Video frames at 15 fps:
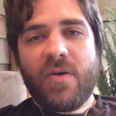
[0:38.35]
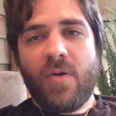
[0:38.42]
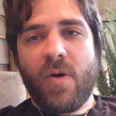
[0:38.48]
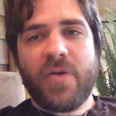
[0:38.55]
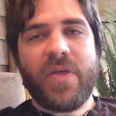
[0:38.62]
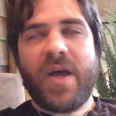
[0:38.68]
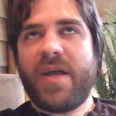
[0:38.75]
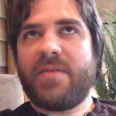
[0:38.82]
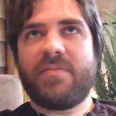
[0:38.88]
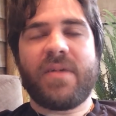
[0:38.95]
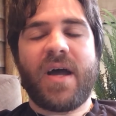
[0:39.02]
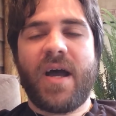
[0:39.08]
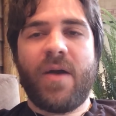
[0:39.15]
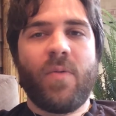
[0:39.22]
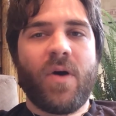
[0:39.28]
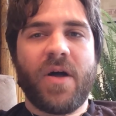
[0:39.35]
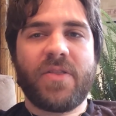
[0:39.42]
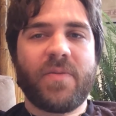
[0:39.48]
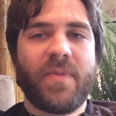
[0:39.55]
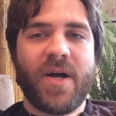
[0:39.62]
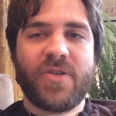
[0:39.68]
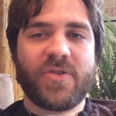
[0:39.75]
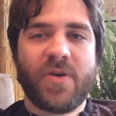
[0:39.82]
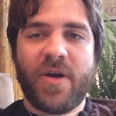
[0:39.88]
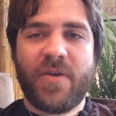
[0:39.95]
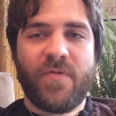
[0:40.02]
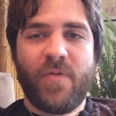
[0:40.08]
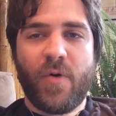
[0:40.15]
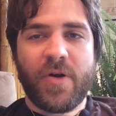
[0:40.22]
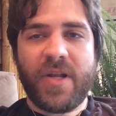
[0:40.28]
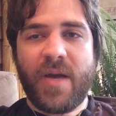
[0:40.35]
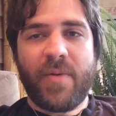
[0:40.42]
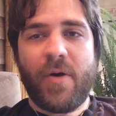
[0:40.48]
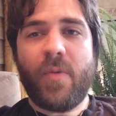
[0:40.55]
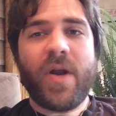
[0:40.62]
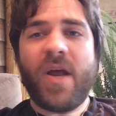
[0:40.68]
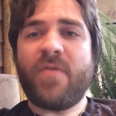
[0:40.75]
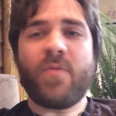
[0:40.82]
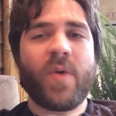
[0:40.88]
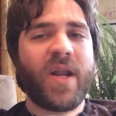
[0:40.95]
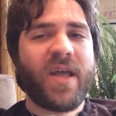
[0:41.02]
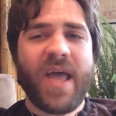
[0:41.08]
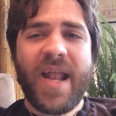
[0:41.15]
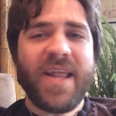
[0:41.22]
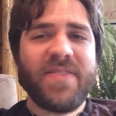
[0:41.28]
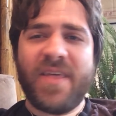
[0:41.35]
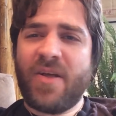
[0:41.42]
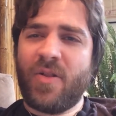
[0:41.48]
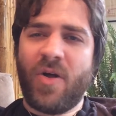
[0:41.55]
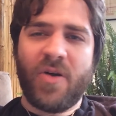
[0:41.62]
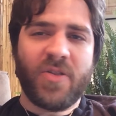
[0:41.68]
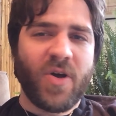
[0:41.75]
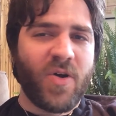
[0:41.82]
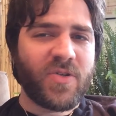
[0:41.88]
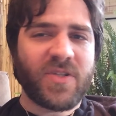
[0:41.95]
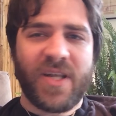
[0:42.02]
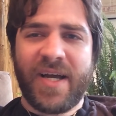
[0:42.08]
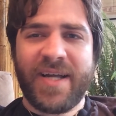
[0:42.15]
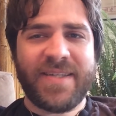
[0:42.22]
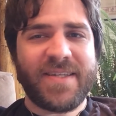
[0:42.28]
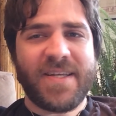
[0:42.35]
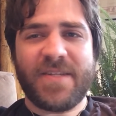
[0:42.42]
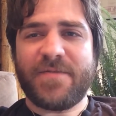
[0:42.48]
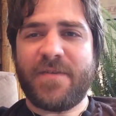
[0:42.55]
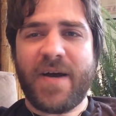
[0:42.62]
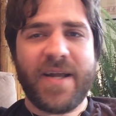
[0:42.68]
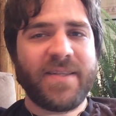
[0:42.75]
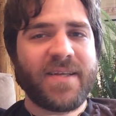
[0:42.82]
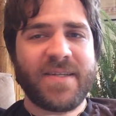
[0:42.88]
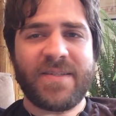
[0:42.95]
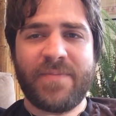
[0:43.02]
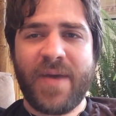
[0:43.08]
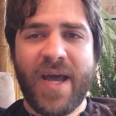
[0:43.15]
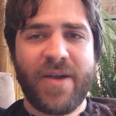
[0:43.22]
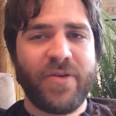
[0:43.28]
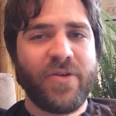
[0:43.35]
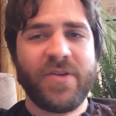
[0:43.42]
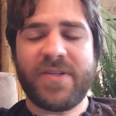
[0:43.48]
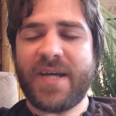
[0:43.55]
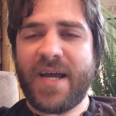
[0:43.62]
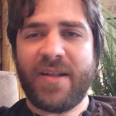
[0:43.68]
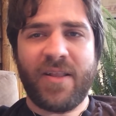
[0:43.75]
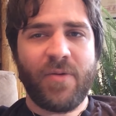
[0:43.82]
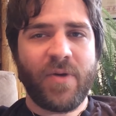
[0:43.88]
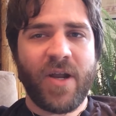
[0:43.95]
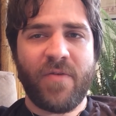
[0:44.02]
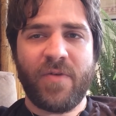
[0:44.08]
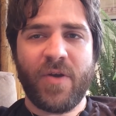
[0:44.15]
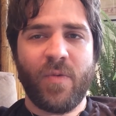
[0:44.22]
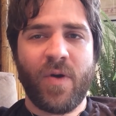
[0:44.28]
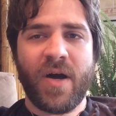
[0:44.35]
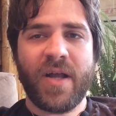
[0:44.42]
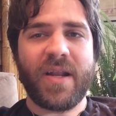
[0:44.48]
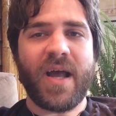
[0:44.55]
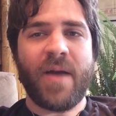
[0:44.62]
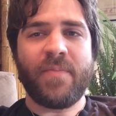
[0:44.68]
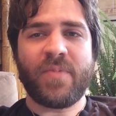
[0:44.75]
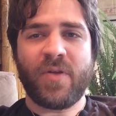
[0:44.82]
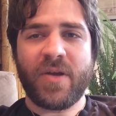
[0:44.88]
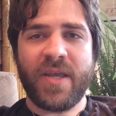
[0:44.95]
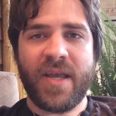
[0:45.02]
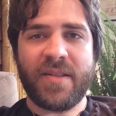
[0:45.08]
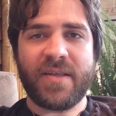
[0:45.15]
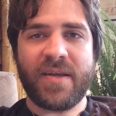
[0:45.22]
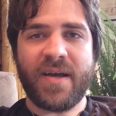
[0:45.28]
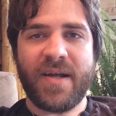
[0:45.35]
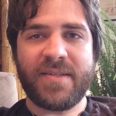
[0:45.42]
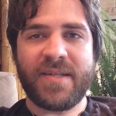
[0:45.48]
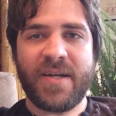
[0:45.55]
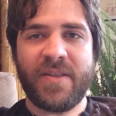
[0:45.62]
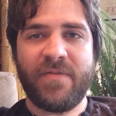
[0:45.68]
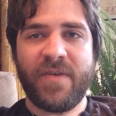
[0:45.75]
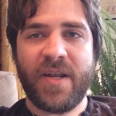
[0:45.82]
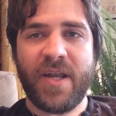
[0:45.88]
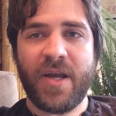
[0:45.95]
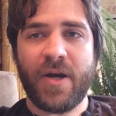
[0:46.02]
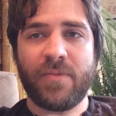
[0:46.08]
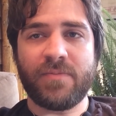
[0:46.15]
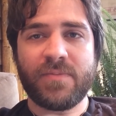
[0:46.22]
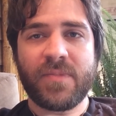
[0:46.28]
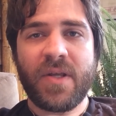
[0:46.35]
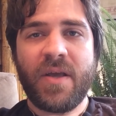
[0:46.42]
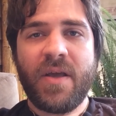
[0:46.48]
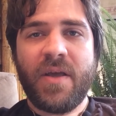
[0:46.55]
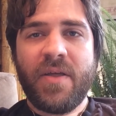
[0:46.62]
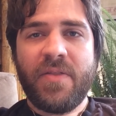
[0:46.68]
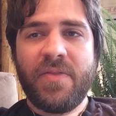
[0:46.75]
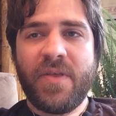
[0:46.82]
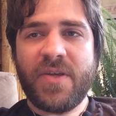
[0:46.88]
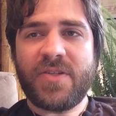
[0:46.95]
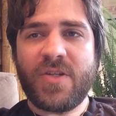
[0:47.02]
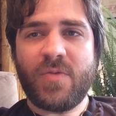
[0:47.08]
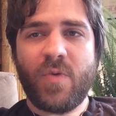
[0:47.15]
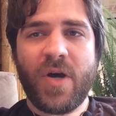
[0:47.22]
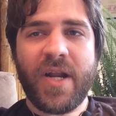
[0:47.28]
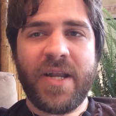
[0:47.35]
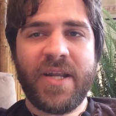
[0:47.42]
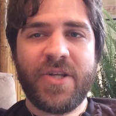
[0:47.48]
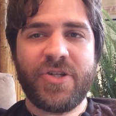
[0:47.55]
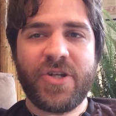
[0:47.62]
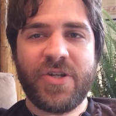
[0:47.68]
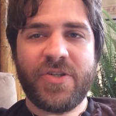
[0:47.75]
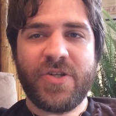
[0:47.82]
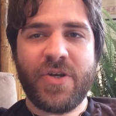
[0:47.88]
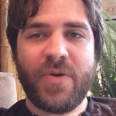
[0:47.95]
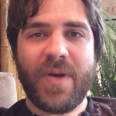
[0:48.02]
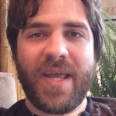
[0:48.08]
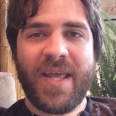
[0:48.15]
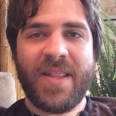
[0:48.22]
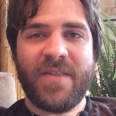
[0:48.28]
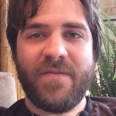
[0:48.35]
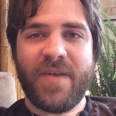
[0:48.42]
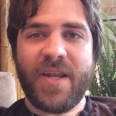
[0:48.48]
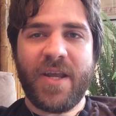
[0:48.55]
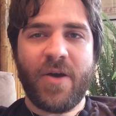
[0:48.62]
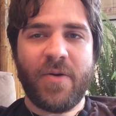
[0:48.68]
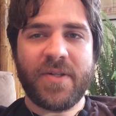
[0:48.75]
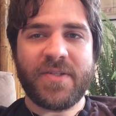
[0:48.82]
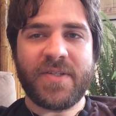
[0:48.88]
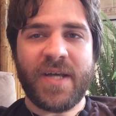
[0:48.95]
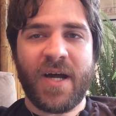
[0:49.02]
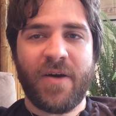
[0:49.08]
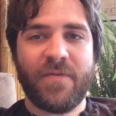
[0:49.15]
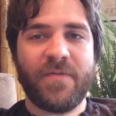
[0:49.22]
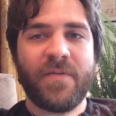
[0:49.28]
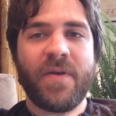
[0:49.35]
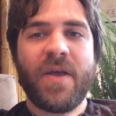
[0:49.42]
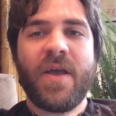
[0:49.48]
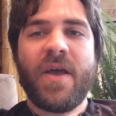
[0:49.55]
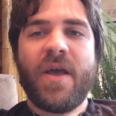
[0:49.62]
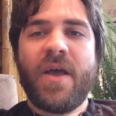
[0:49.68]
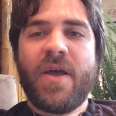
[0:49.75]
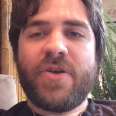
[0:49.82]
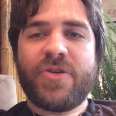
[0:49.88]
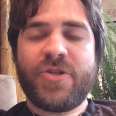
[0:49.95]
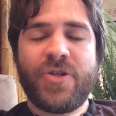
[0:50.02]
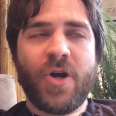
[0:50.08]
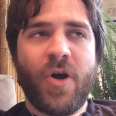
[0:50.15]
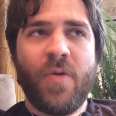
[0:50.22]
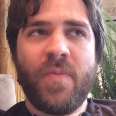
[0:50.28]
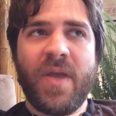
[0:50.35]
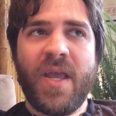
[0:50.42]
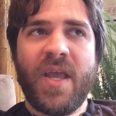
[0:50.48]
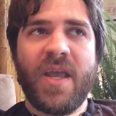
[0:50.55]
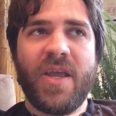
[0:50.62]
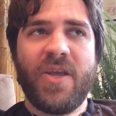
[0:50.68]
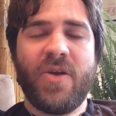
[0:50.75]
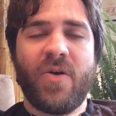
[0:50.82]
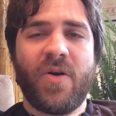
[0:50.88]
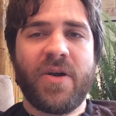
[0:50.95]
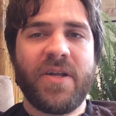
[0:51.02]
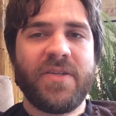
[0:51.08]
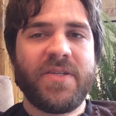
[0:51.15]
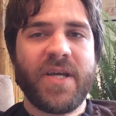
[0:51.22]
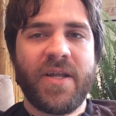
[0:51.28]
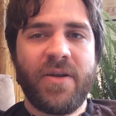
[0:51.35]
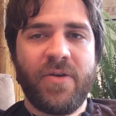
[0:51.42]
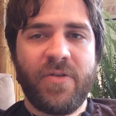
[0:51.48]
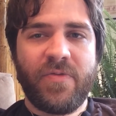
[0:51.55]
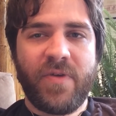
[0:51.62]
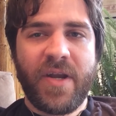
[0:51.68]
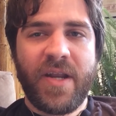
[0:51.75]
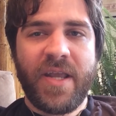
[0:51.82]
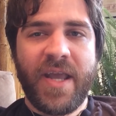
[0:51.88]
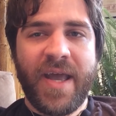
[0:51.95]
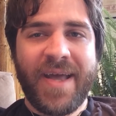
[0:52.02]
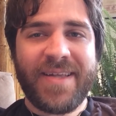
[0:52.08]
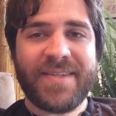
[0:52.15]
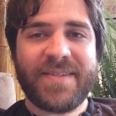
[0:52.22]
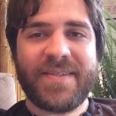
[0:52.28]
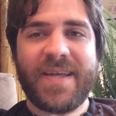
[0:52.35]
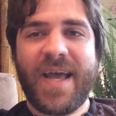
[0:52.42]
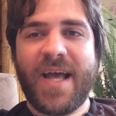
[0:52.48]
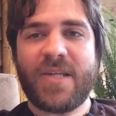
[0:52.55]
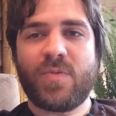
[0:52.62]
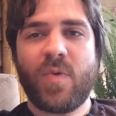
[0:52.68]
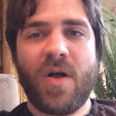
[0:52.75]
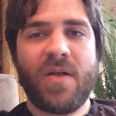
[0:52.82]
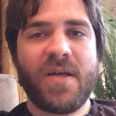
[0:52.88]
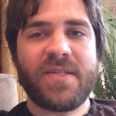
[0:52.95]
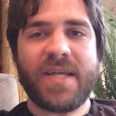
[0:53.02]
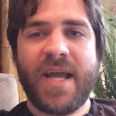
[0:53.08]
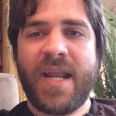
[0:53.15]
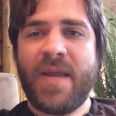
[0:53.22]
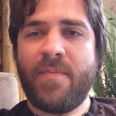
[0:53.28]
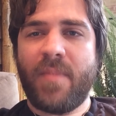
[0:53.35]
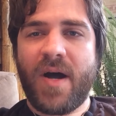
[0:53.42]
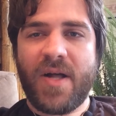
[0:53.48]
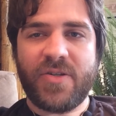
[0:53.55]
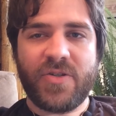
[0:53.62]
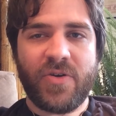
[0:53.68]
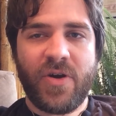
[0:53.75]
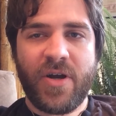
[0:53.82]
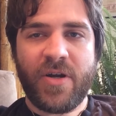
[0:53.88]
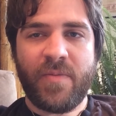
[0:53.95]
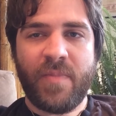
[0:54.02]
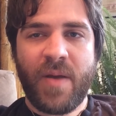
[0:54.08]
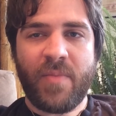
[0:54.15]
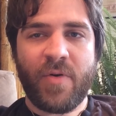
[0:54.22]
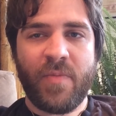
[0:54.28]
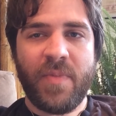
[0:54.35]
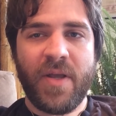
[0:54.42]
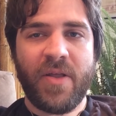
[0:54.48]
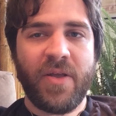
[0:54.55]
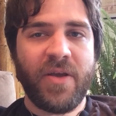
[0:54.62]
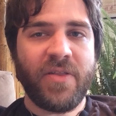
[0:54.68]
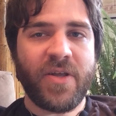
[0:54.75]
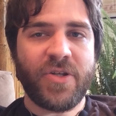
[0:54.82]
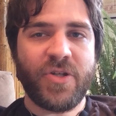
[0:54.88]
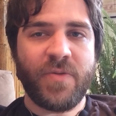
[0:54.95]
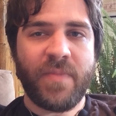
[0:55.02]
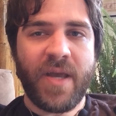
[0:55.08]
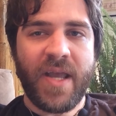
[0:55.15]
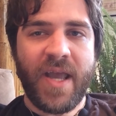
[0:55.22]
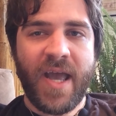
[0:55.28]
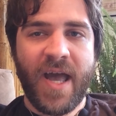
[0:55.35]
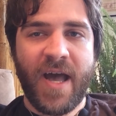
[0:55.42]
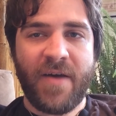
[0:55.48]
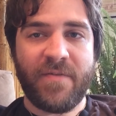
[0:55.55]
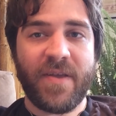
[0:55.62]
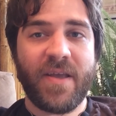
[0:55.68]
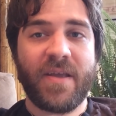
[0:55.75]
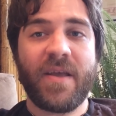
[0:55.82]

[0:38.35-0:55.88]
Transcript: Or that I want the Monster Hunter 4 demo. Whatever what anything along those lines is fine. Doesn't matter. You can title it whatever you want. I'm looking at the content of the video. This is what I need you to do in the video itself. Show me your Nintendo 3DS as well as any Monster Hunter memorabilia that you may have.